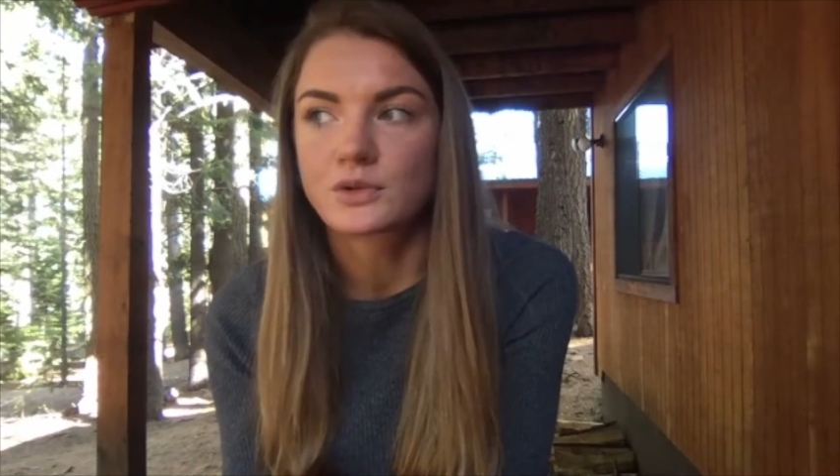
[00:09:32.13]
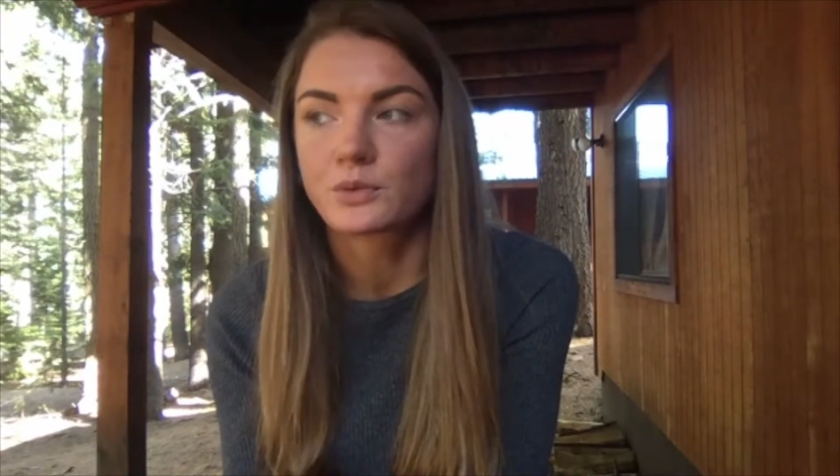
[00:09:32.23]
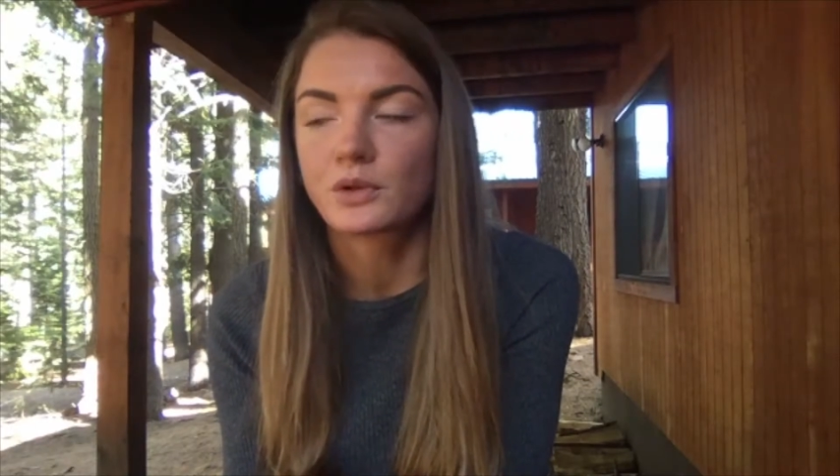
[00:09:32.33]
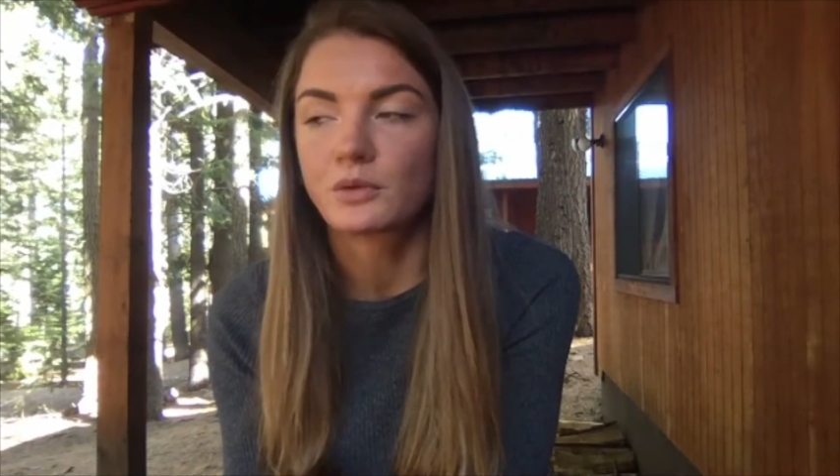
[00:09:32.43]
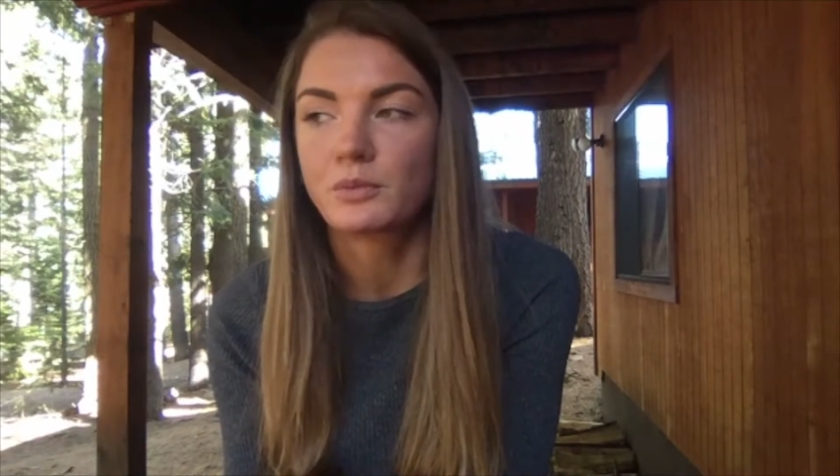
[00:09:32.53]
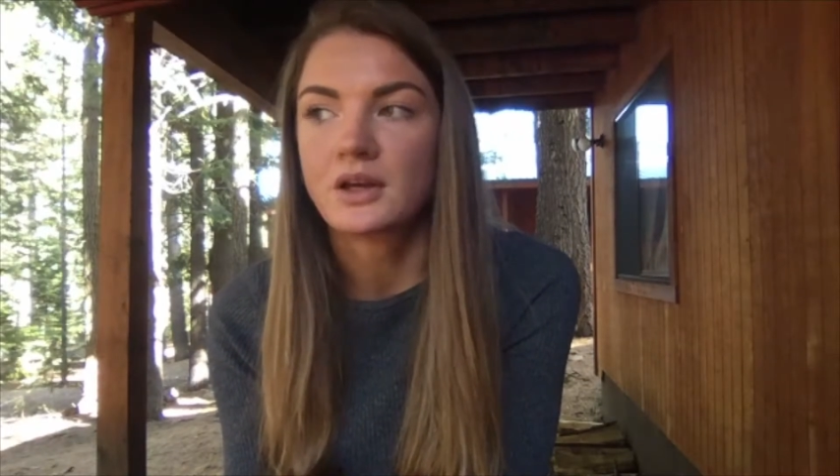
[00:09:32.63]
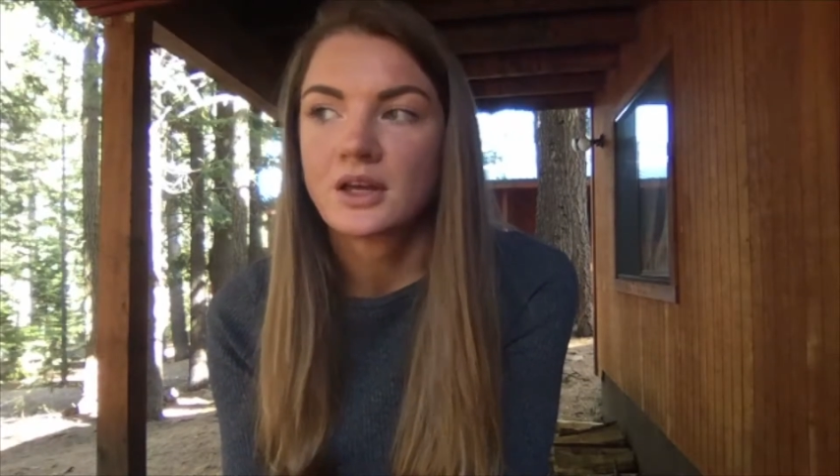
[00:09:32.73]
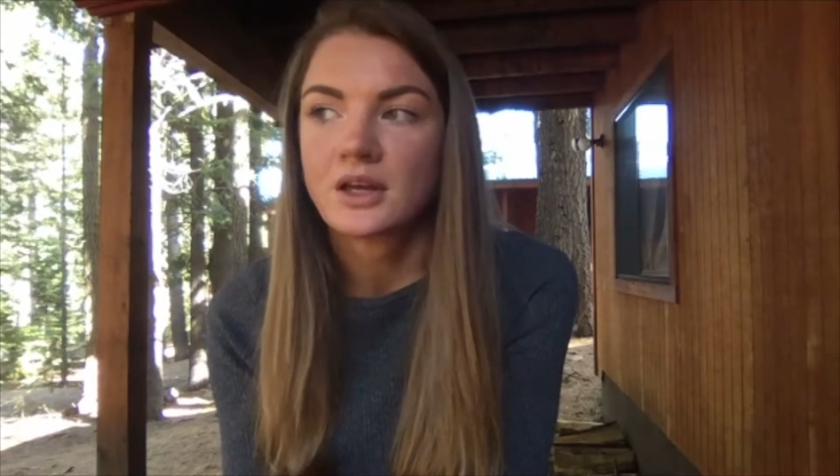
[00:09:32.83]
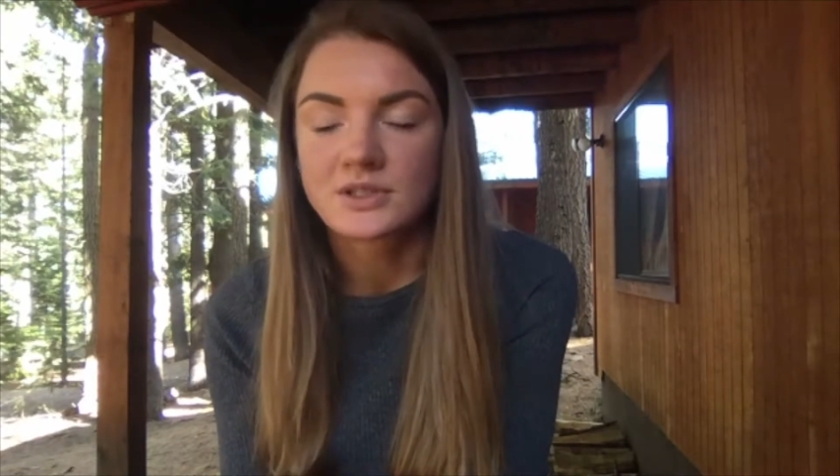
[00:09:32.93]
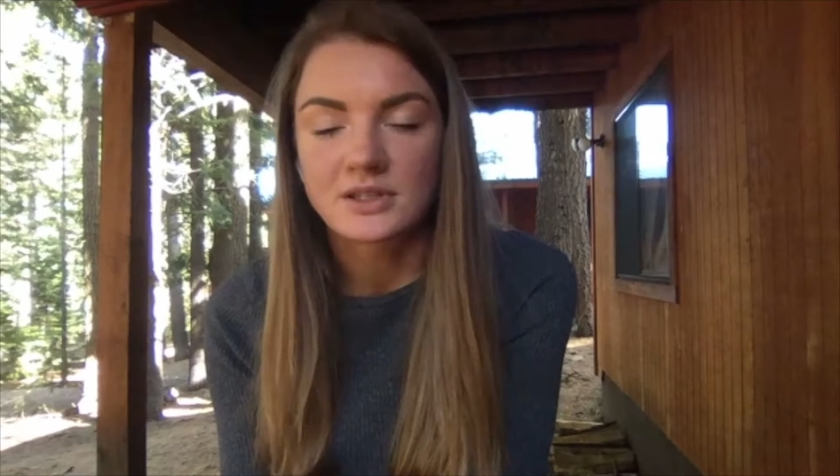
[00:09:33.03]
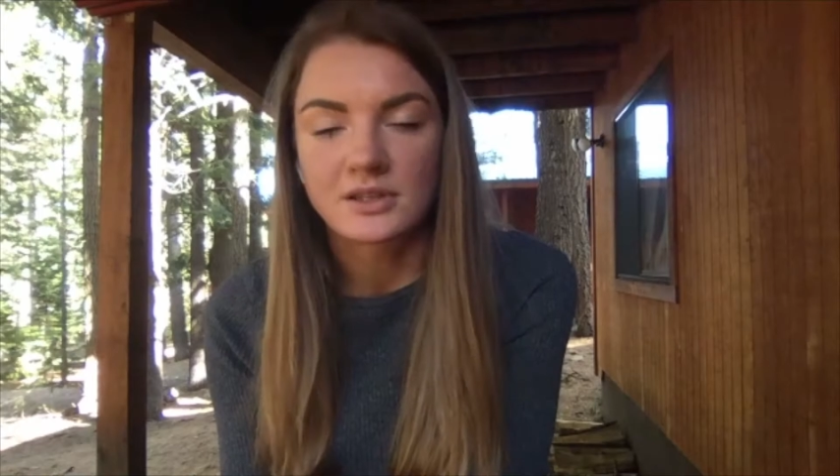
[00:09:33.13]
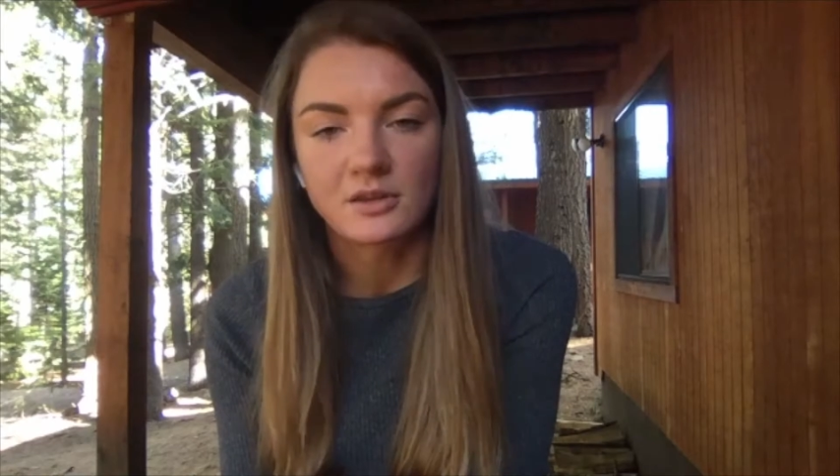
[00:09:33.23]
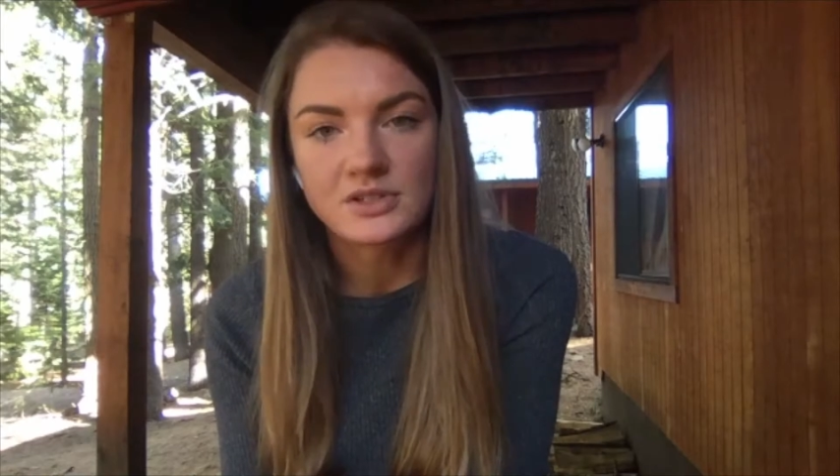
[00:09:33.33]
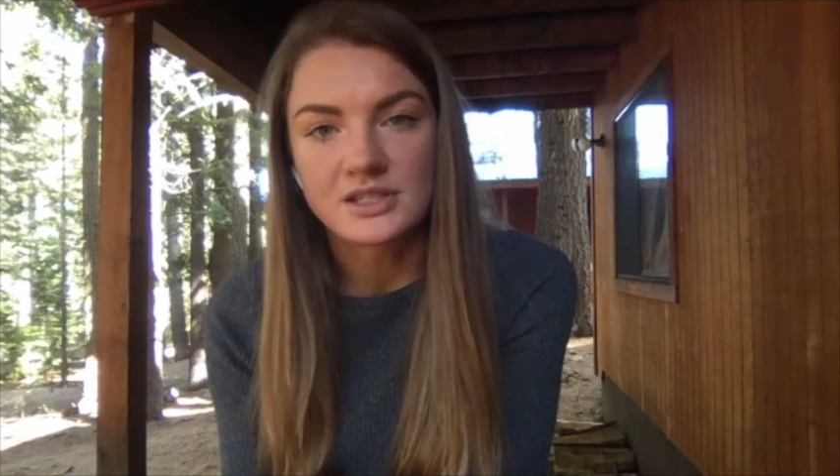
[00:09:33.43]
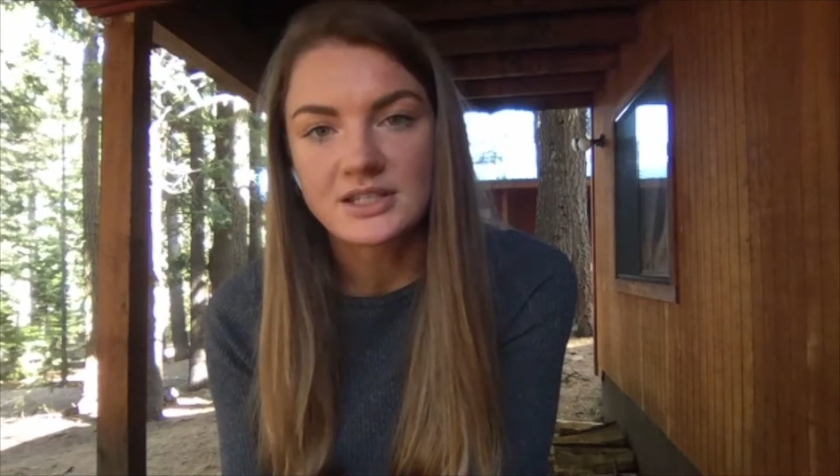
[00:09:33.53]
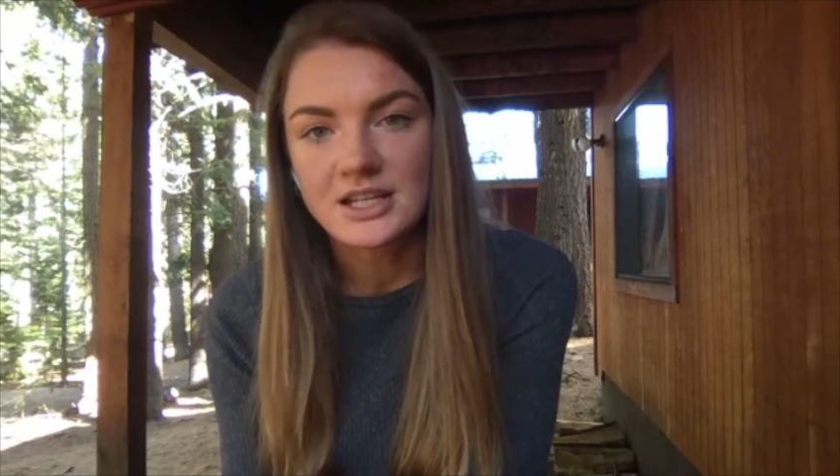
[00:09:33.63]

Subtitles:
used in the presentation,